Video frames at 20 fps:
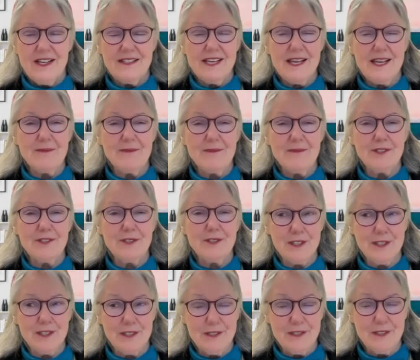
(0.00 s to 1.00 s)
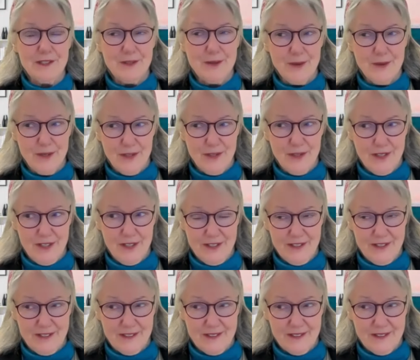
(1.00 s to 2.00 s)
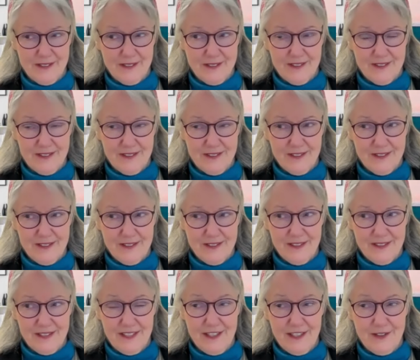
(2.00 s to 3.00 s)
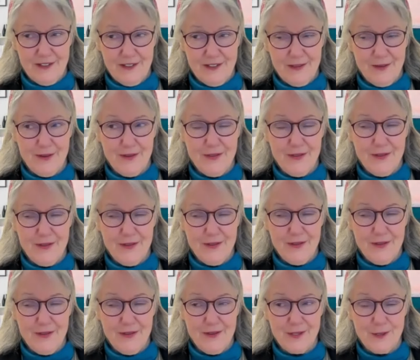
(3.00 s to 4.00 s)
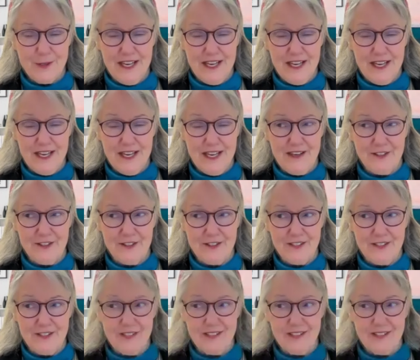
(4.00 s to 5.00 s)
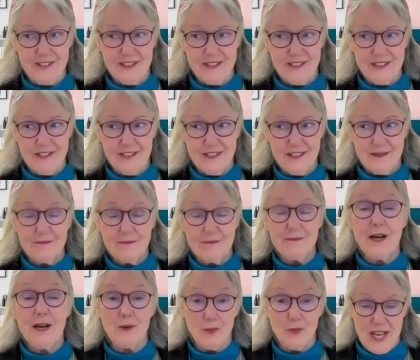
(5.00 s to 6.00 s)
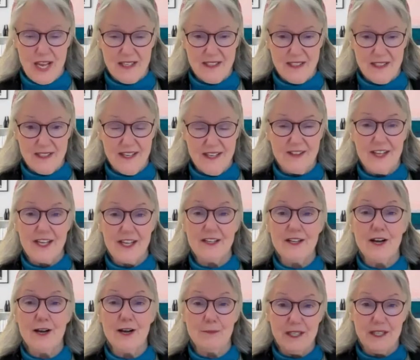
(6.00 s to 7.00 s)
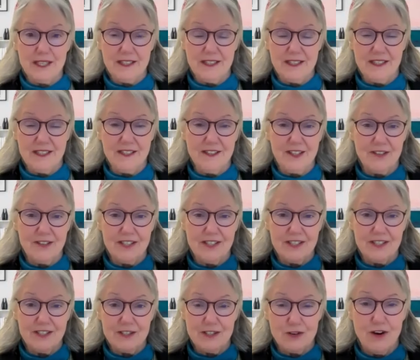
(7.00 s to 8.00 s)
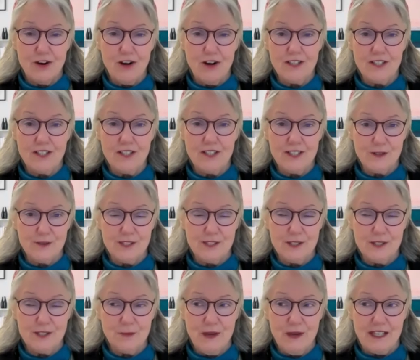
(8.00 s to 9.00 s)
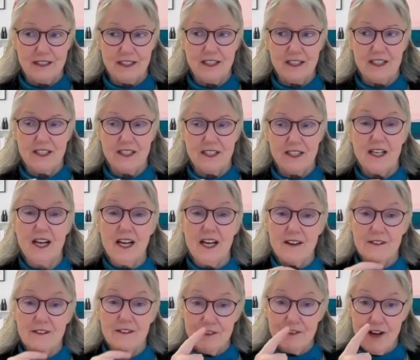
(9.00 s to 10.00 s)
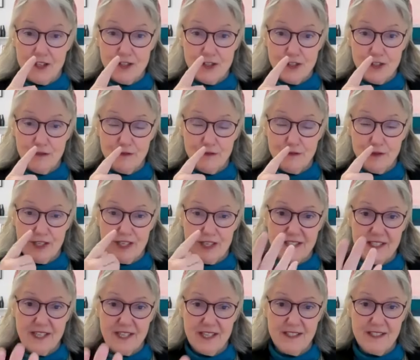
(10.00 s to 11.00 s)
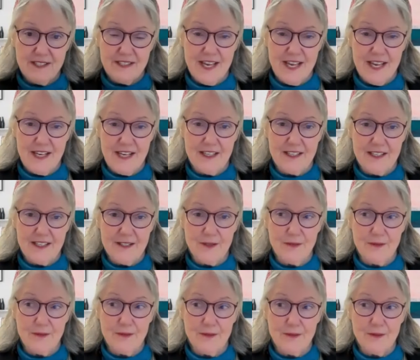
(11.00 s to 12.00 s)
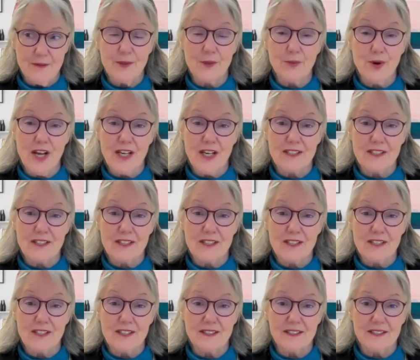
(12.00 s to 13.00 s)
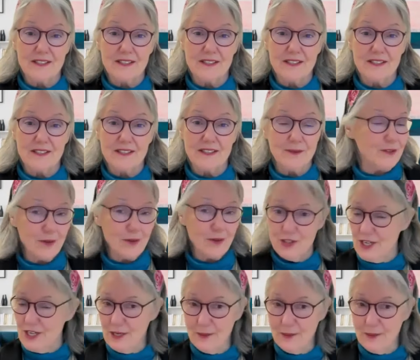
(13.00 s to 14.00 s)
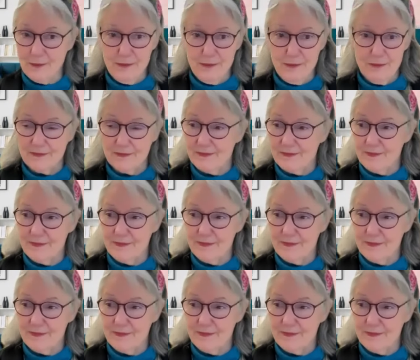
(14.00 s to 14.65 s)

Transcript: attempt to ignore ignore those behaviors but when they come in and there is strong disrespect find your voice and say it with what with no shame